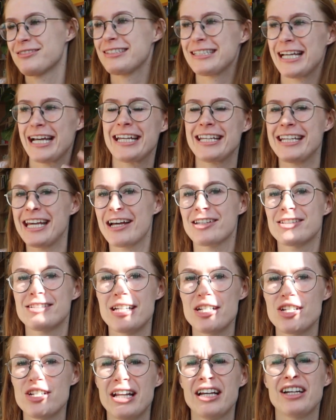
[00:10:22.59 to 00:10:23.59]
like gas
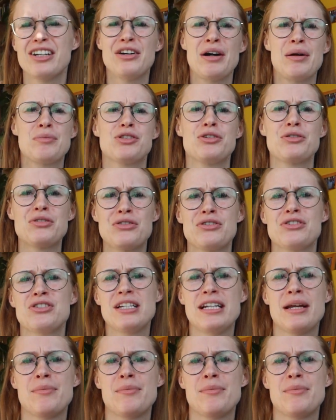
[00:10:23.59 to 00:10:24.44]
station, like, oh, I'm so thirsty,